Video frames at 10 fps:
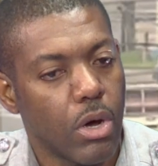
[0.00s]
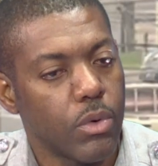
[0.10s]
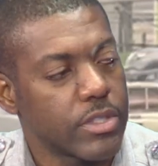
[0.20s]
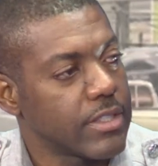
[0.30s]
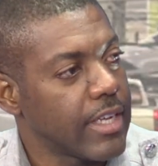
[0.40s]

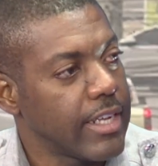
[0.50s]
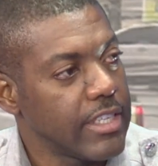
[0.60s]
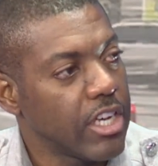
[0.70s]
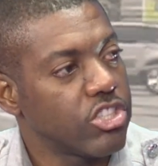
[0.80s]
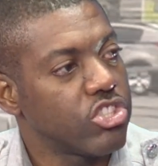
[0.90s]
our
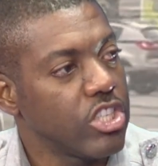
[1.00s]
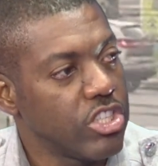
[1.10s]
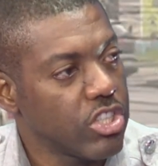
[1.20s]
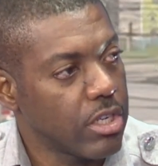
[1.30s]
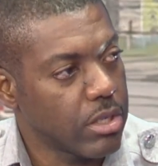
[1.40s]
society has
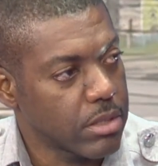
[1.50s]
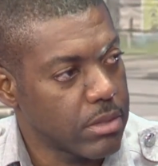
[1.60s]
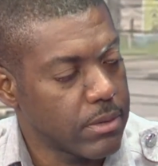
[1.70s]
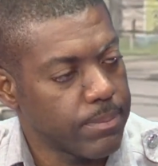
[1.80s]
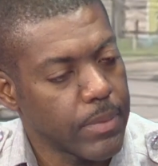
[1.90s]
changed a
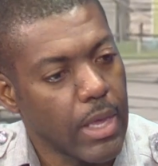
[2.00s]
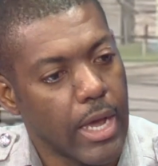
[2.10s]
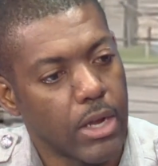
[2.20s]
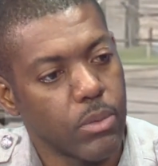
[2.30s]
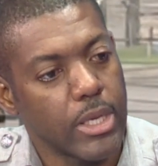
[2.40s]
lot,
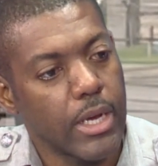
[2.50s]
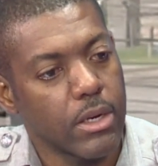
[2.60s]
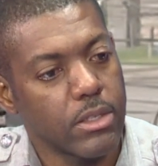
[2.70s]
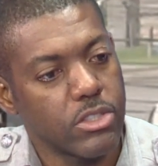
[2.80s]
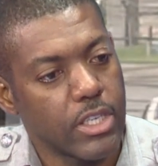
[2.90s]
and we
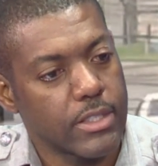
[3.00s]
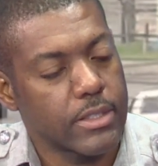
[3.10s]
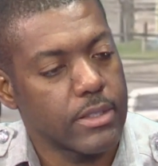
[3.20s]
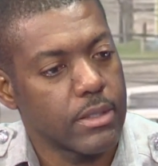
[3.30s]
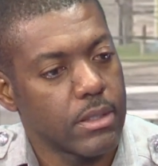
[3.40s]
cannot
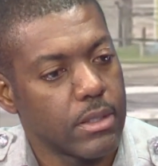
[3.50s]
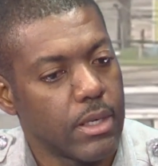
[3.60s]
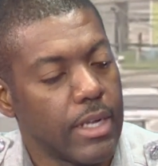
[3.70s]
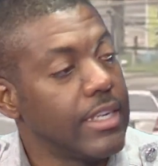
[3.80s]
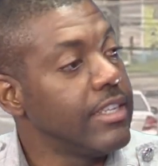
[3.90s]
just
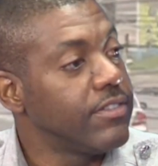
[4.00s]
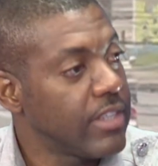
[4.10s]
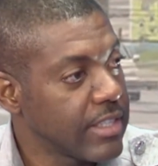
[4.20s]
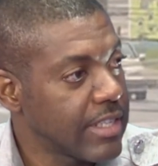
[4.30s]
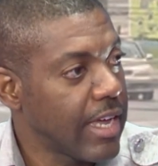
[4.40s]
leave
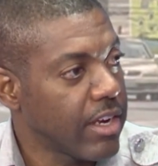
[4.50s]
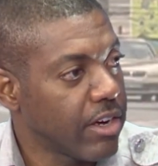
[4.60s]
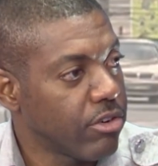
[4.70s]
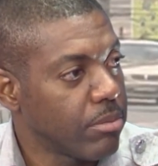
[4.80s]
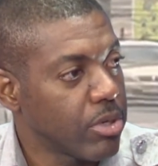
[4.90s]
things lying
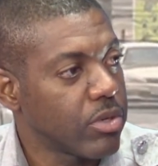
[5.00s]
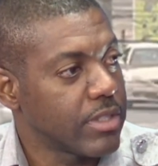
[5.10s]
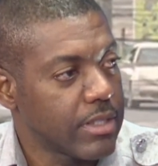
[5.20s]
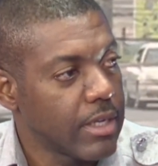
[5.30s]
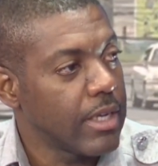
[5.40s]
around,
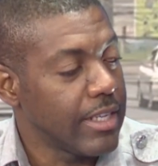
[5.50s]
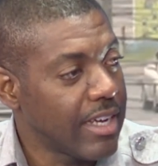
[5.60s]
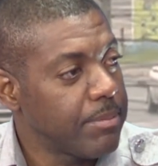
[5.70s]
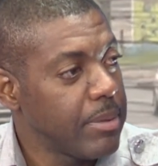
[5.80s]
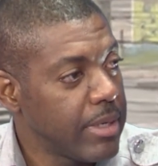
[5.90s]
because it
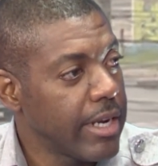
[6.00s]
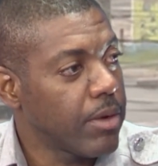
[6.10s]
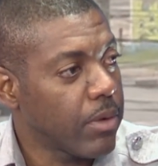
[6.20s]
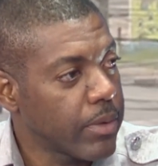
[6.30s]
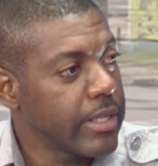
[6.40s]
have people that they
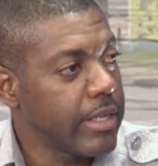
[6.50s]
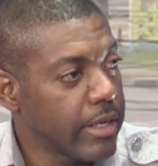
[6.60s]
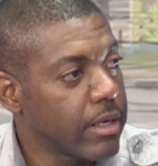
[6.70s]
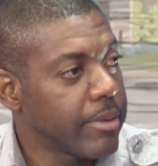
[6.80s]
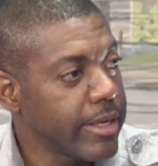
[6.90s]
work when the day
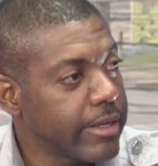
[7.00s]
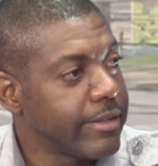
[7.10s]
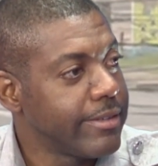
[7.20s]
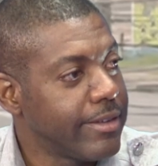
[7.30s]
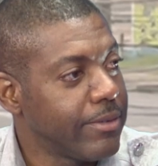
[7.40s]
come,
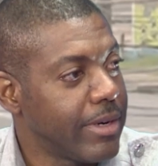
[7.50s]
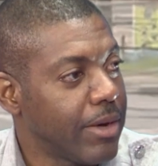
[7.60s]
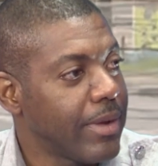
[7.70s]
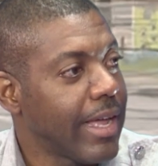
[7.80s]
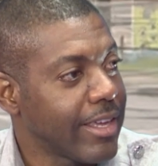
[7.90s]

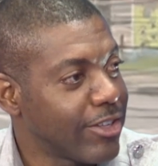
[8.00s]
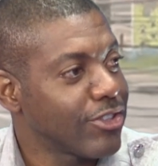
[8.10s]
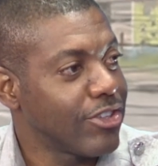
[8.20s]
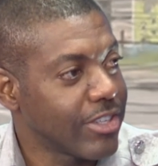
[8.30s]
whether we like it or